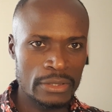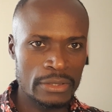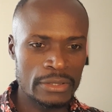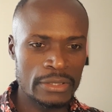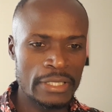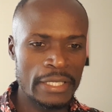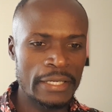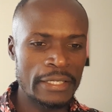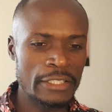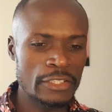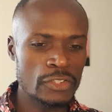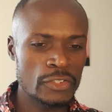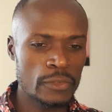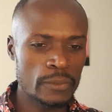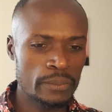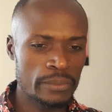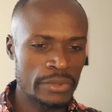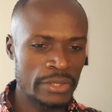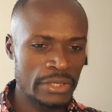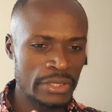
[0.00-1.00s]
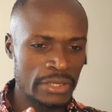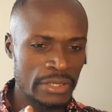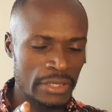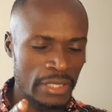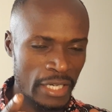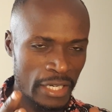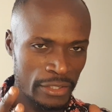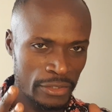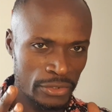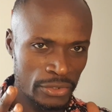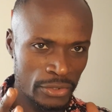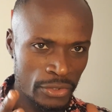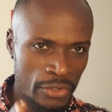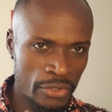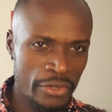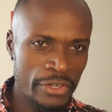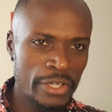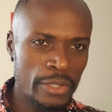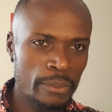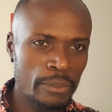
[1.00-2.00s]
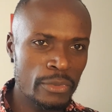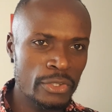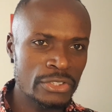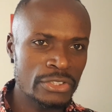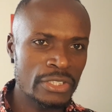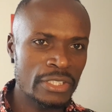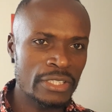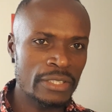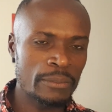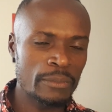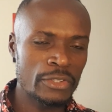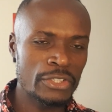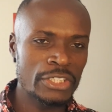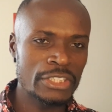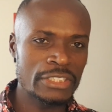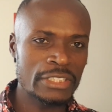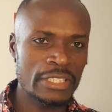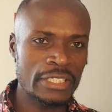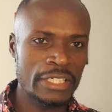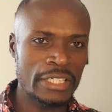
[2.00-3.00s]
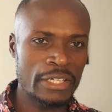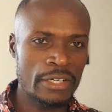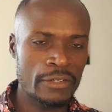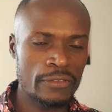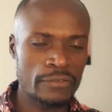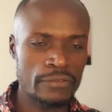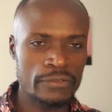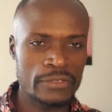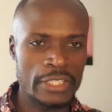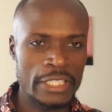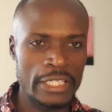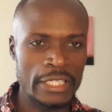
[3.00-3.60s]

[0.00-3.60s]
There need to be an ongoing monitoring of